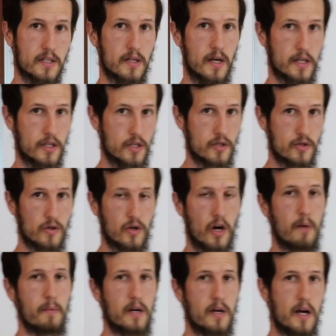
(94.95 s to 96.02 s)
not just your
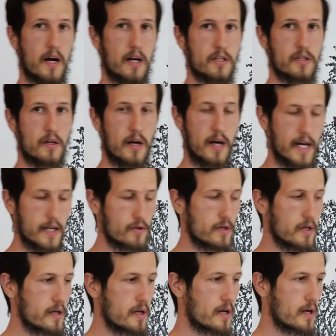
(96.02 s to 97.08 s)
carbon and
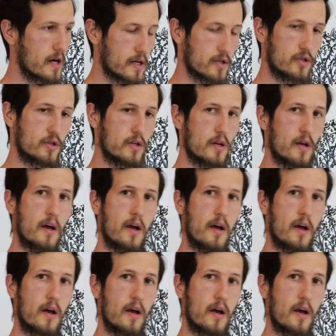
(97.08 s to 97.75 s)
hydrogen and oxygen.